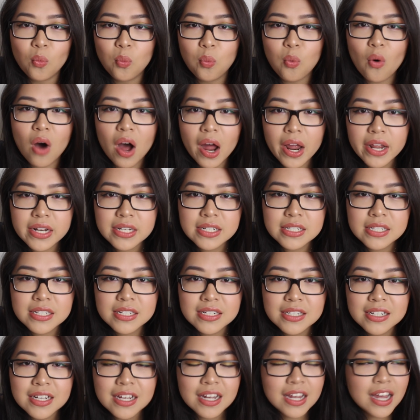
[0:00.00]
what?
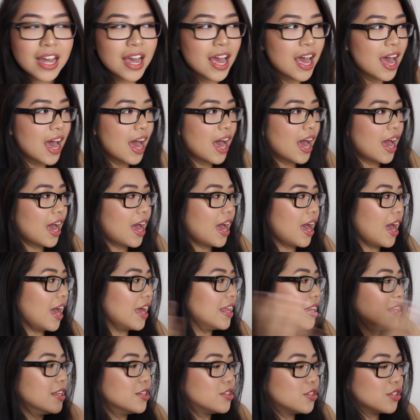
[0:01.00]

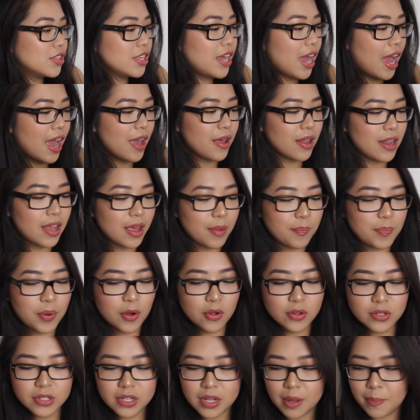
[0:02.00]
I
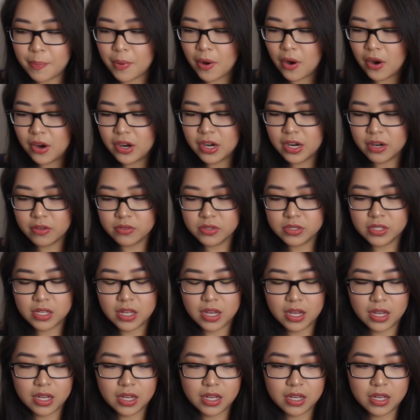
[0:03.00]
pulled it apart and I was
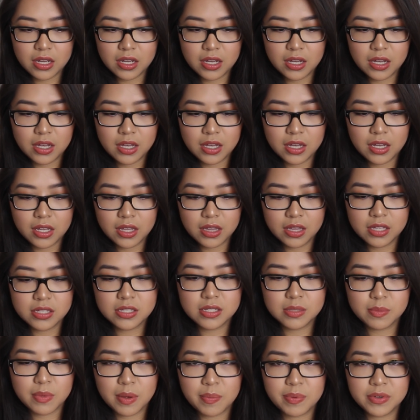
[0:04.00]
like, this
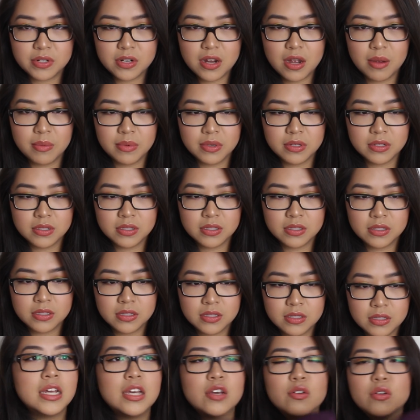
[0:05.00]
is my pajamas.
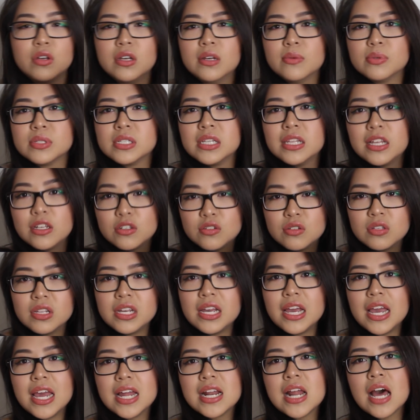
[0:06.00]
It was
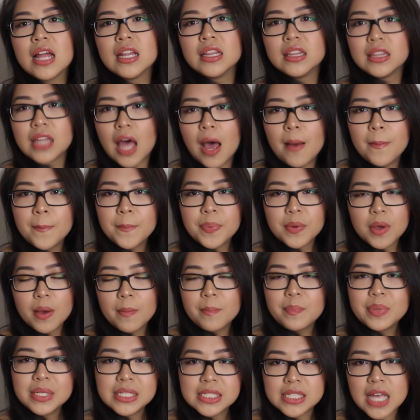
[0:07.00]
literally in a
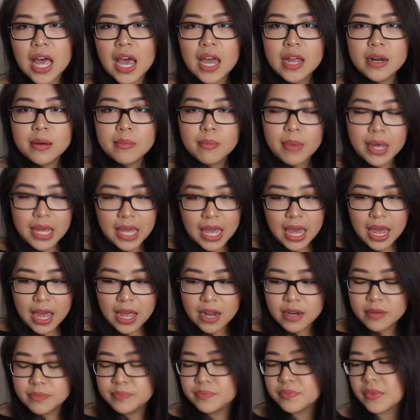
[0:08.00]
lump beside my
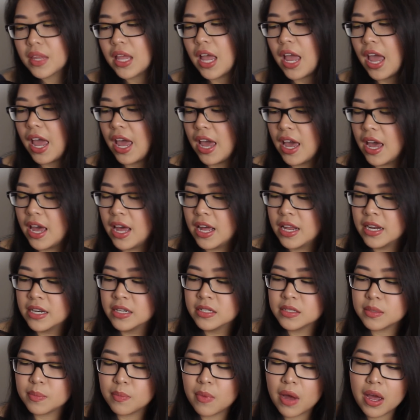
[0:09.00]
head.
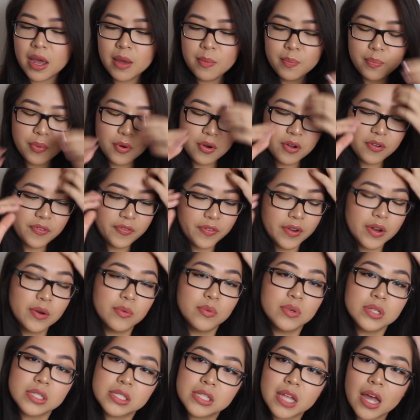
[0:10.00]
And my
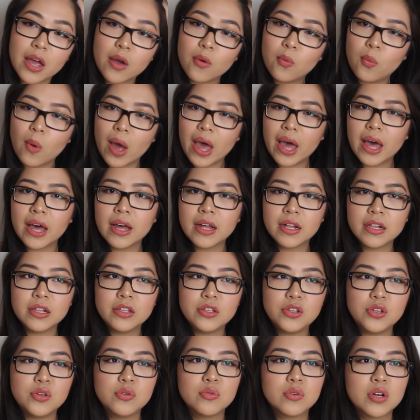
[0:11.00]
boyfriend was like,
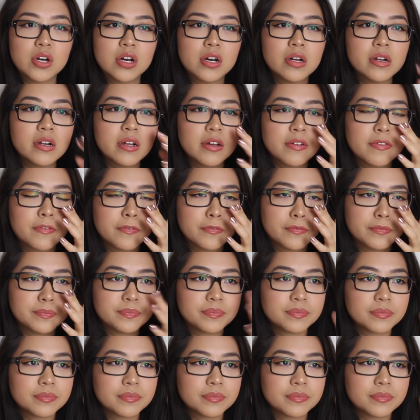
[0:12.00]
well, you could have